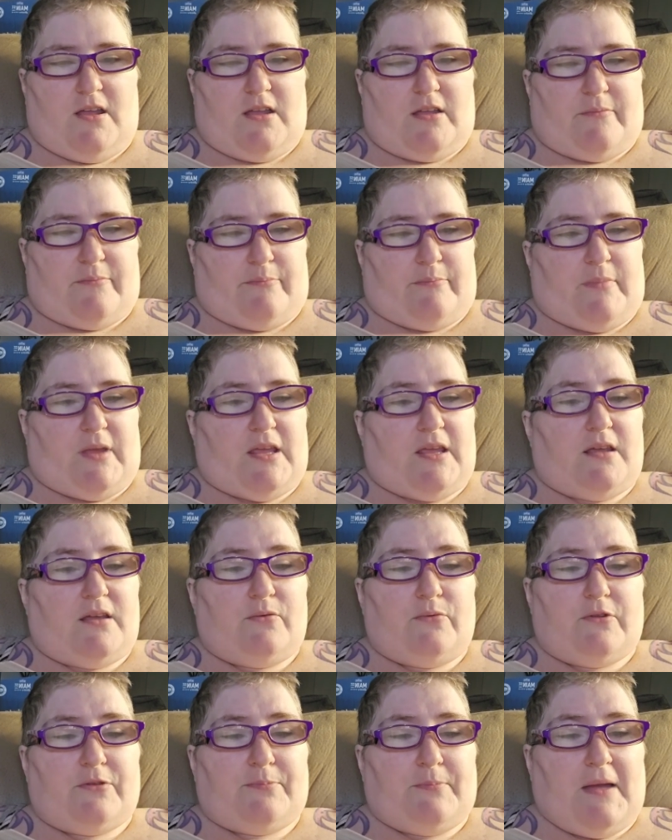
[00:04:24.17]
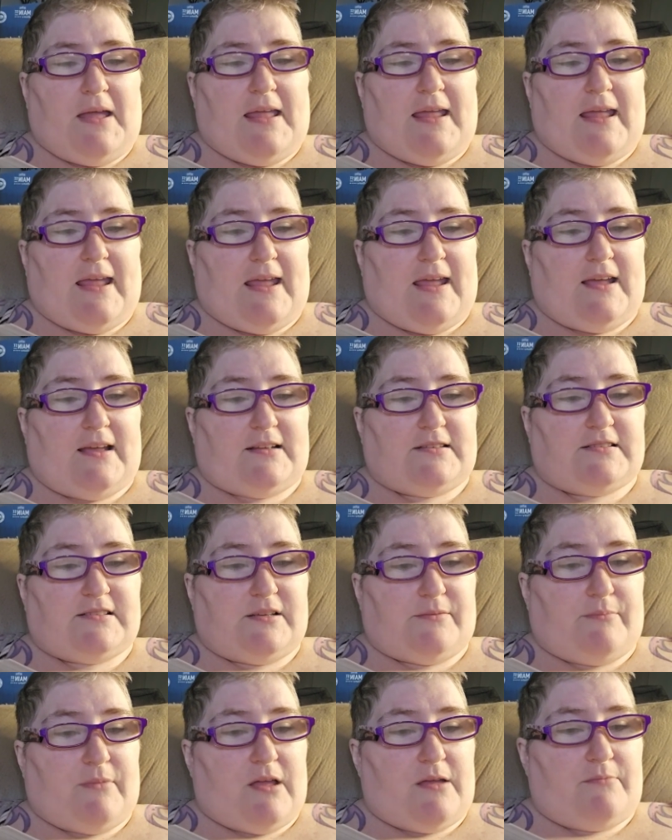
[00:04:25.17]
Me with my hands
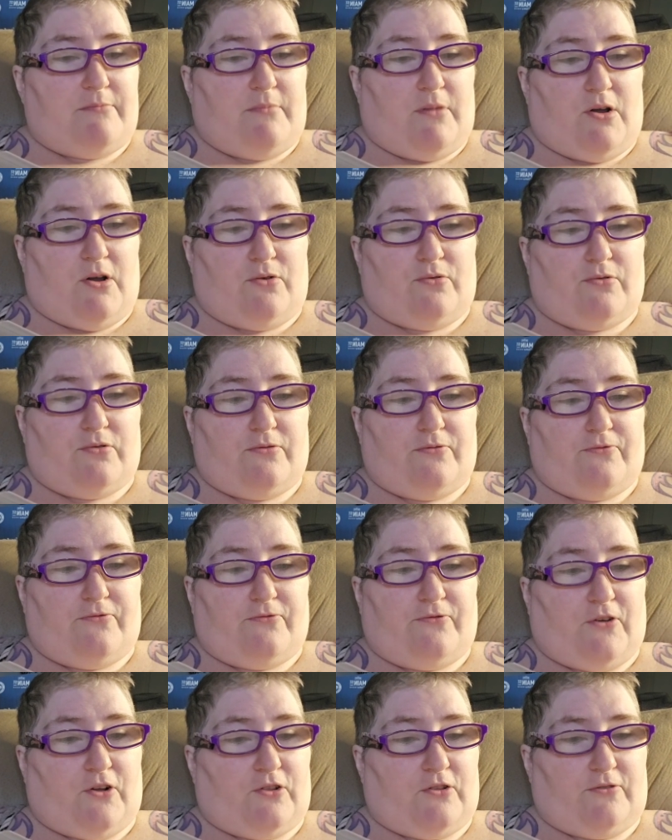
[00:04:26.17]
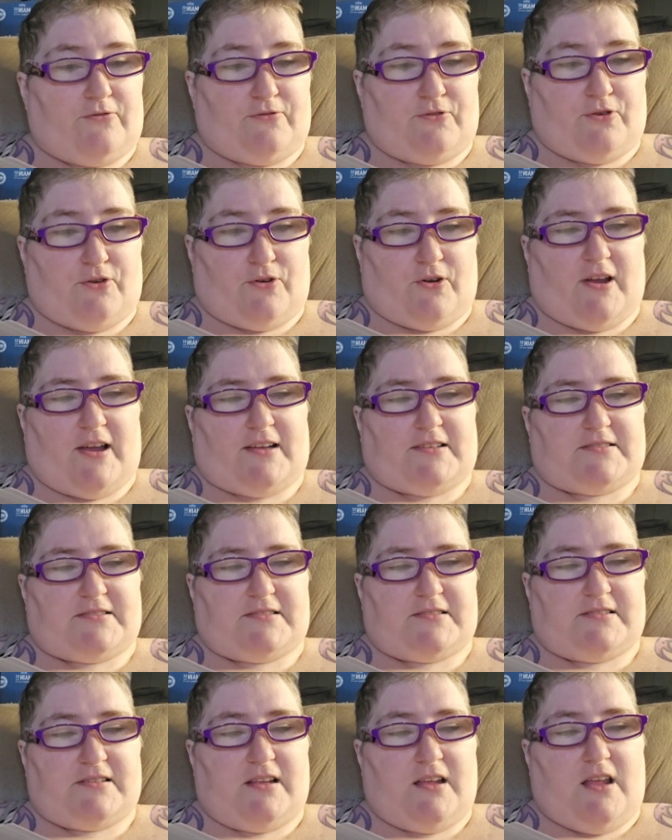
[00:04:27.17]
and my mouth full of
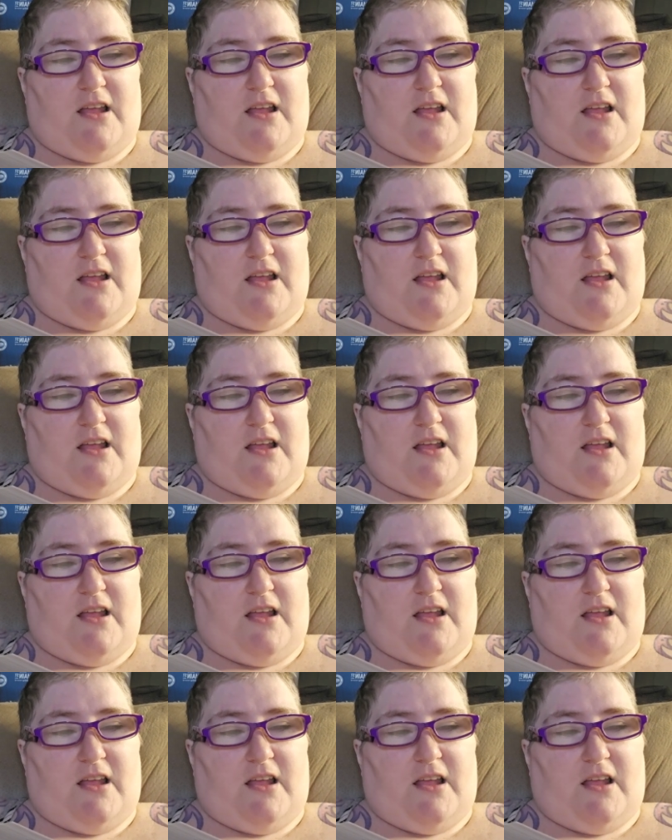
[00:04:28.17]
cress,